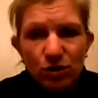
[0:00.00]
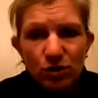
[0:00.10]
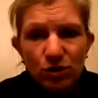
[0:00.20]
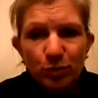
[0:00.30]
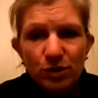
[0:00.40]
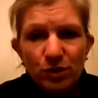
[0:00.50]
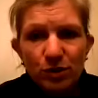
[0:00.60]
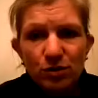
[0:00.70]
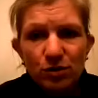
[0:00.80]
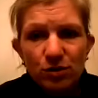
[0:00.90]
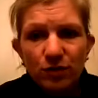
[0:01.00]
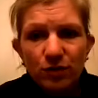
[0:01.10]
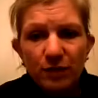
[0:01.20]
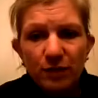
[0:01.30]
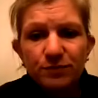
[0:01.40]
So personal
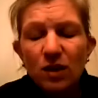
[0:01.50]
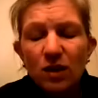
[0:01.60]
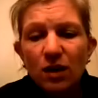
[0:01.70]
development.